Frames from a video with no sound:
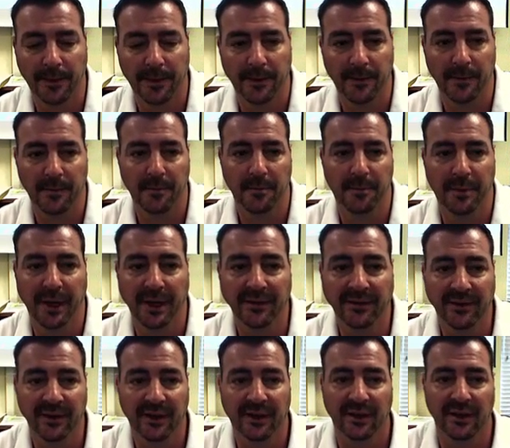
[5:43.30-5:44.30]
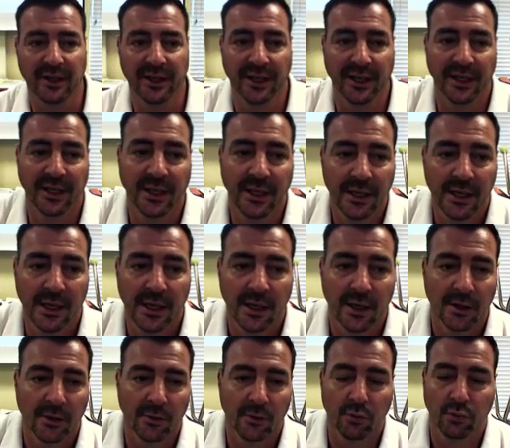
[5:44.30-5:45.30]
basically
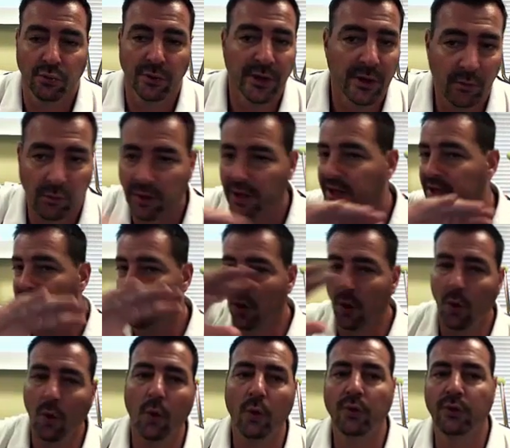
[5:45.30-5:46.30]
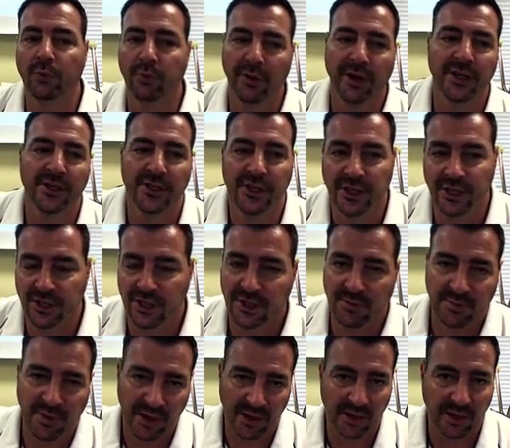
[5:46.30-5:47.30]
rearrange a whole spreadsheet just
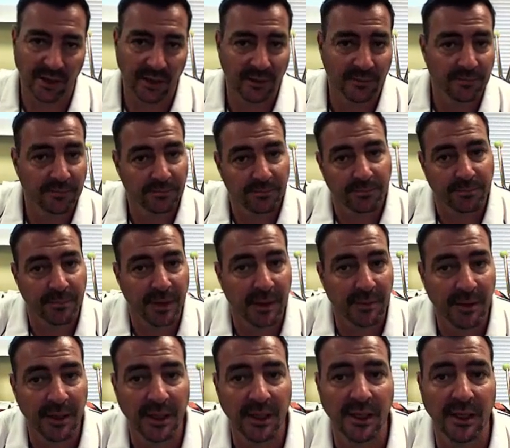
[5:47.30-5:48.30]
by maybe